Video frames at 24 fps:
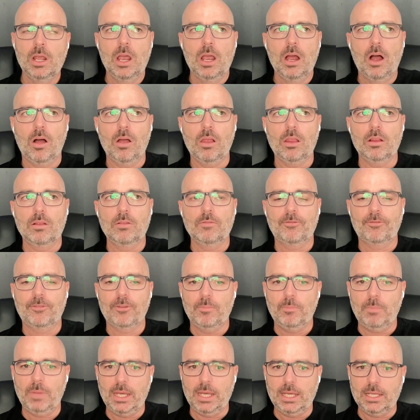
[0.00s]
For
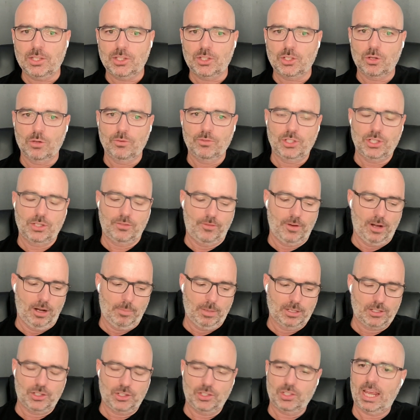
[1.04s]
me, it's still just very
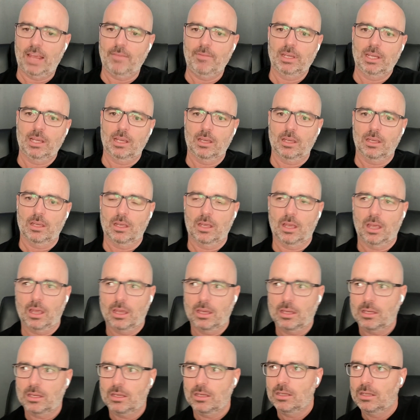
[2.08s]
much just having
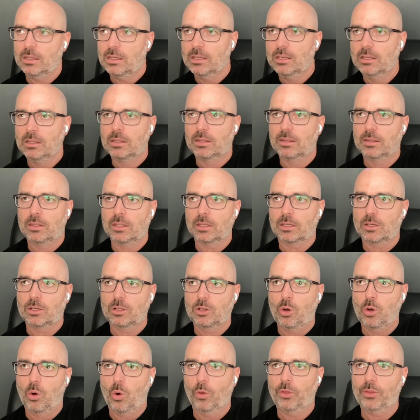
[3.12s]
the
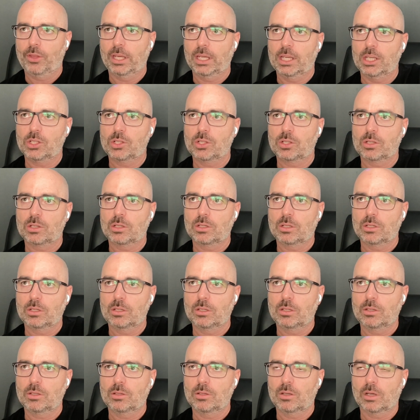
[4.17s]
core thing is,
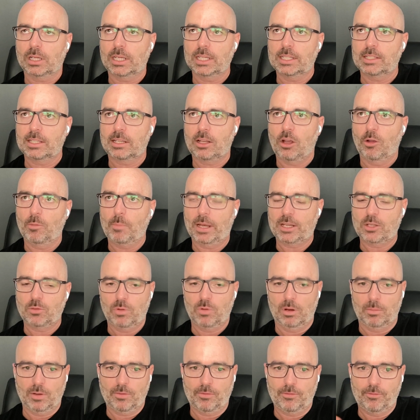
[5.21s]
I guess, going back to
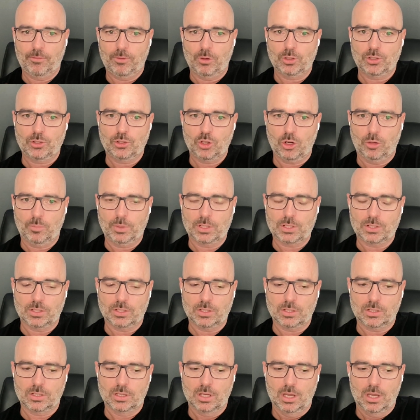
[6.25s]
one of my first topics
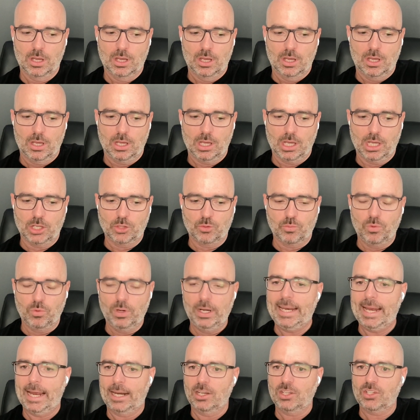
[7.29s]
is
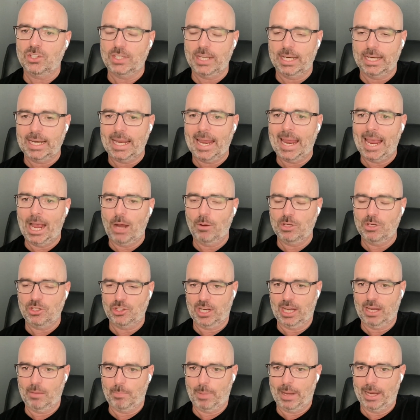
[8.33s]
really understanding how each
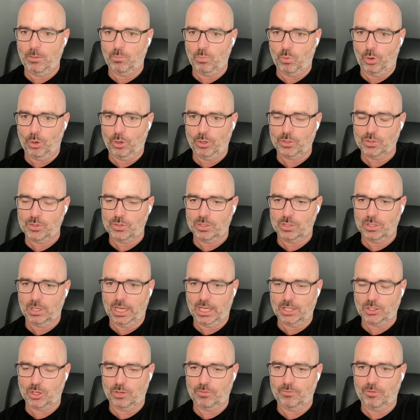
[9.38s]
campaign works.
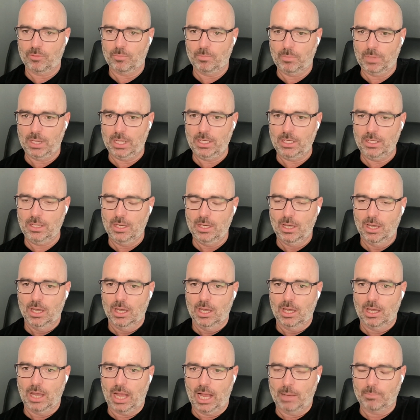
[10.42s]
And so for me,
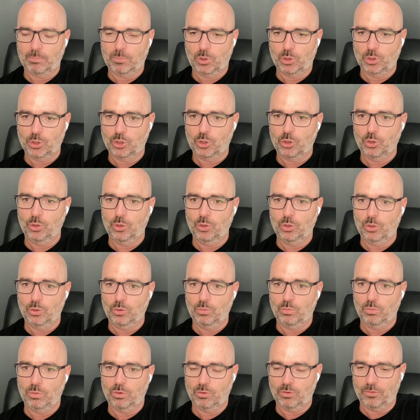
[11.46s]
because
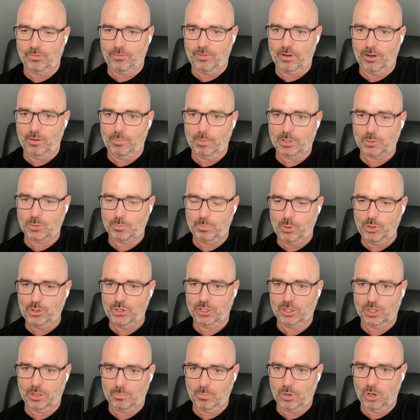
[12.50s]
Google will very much push
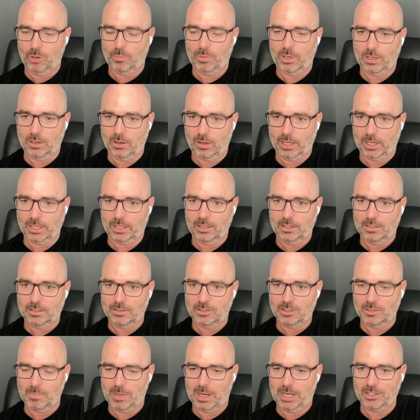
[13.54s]
at the moment, like
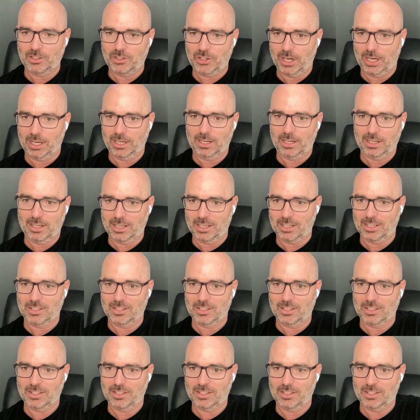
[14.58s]
demand gen